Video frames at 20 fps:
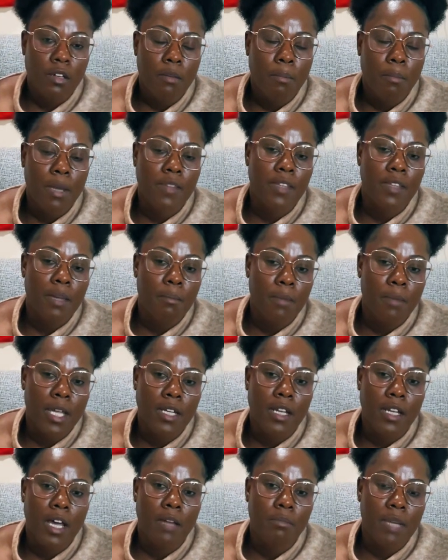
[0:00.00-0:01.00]
but they may
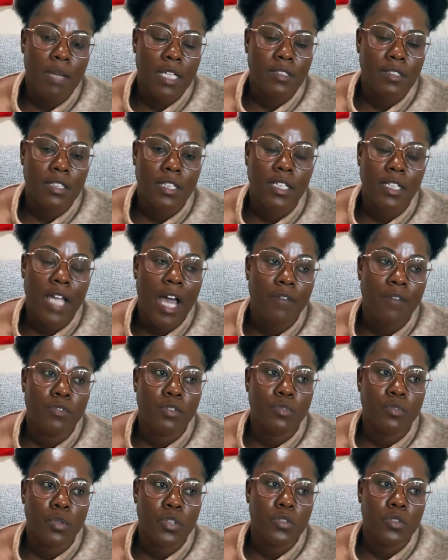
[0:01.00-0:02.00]
not basically have the
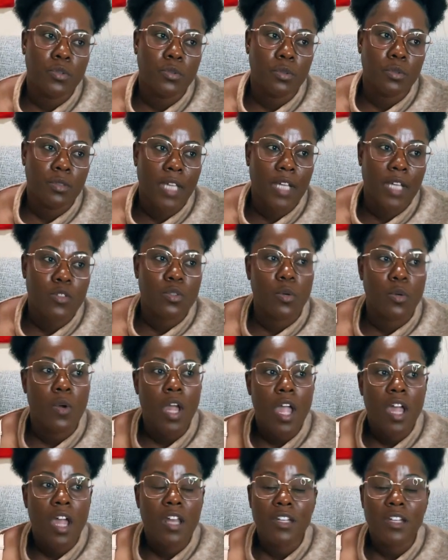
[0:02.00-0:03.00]
voice to do that. So
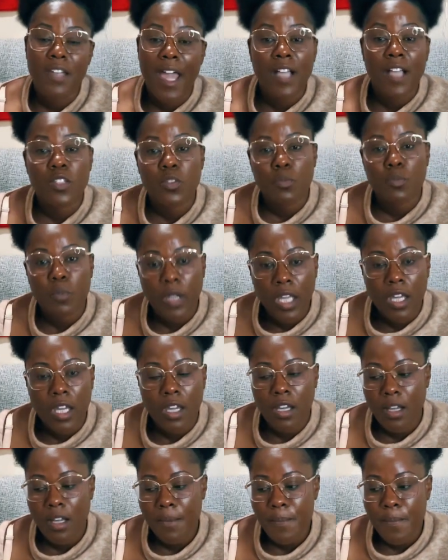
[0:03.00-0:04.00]
next
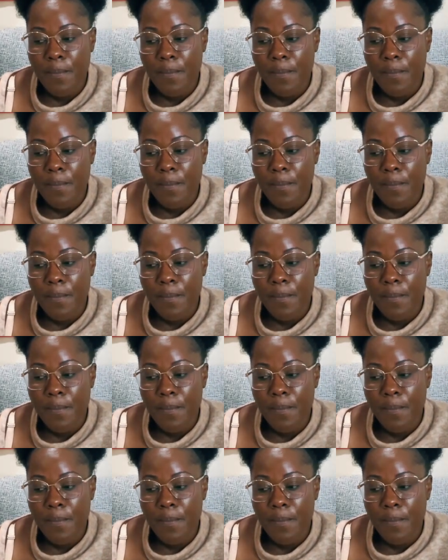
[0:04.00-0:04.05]
week,